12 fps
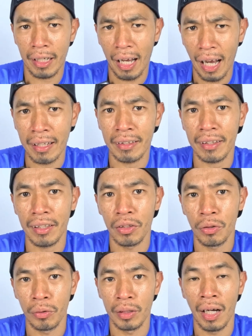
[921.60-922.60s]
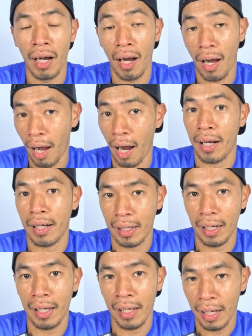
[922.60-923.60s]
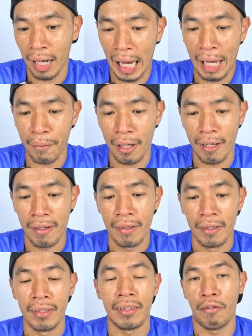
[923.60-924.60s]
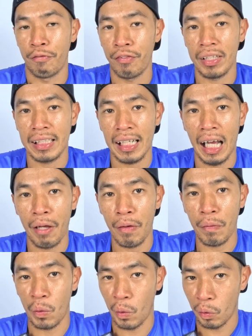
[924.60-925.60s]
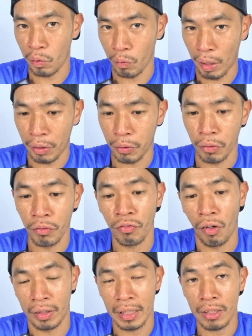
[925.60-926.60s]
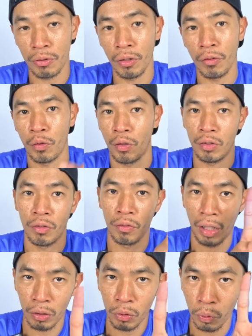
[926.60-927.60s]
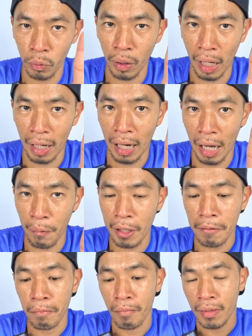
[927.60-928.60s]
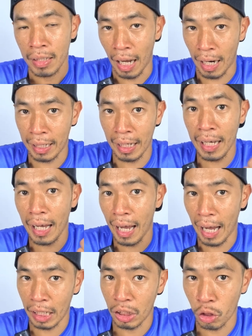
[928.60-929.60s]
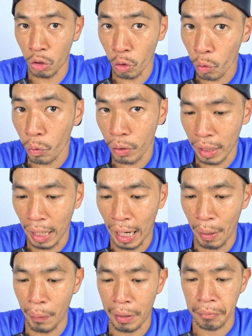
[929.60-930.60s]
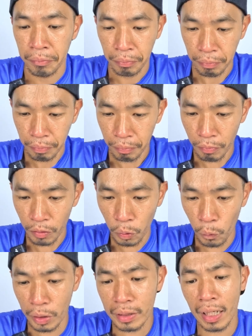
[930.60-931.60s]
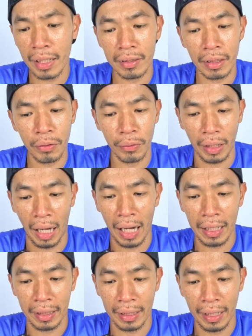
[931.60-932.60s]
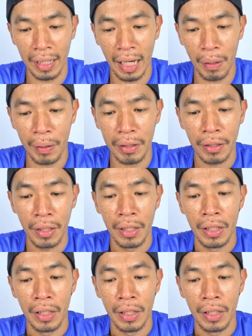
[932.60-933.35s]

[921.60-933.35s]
enter to the Akle Highway. The first highway we're going to run to. For this route, we're going to run two highways, Akle and Duke Highway. Once enter to the Akle Highway,